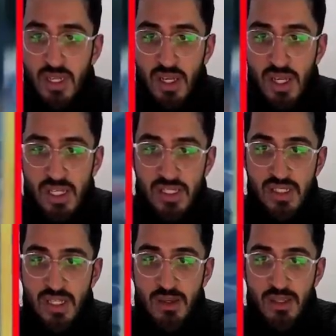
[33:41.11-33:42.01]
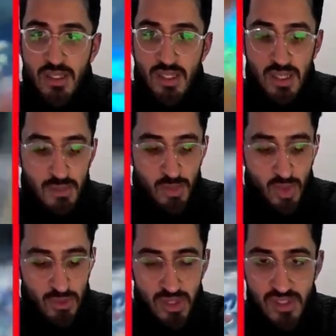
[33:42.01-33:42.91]
And another
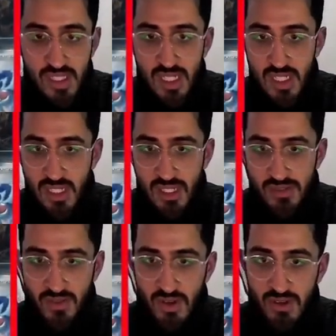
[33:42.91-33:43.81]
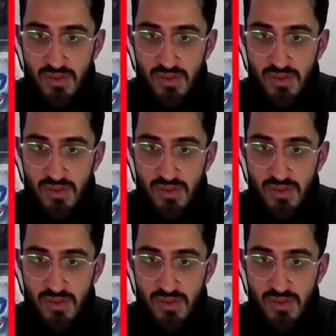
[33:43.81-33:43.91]
Pawmot. Seen enough of